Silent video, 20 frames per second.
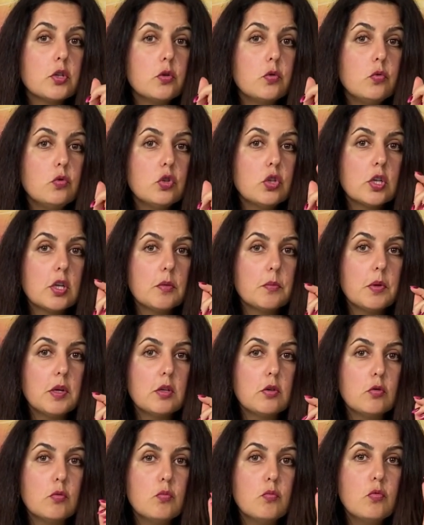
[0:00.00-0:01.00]

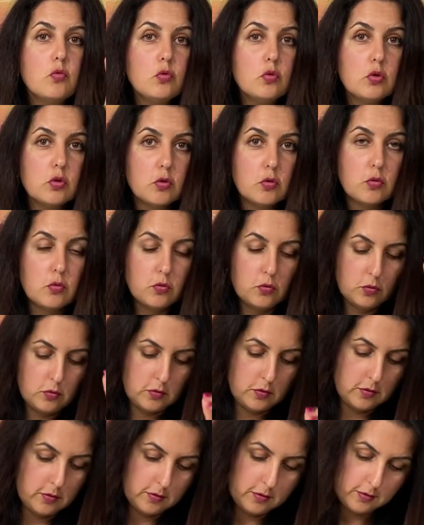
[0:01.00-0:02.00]
Just listen, it's like
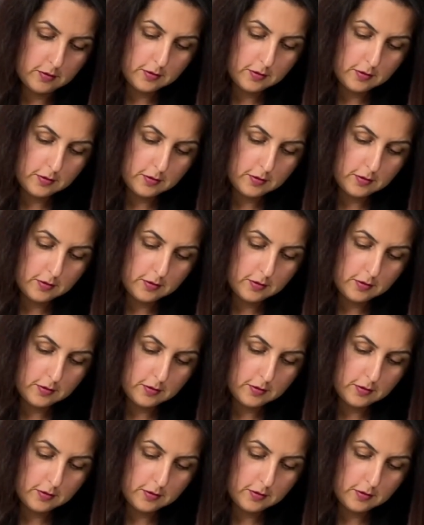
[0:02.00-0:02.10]
music.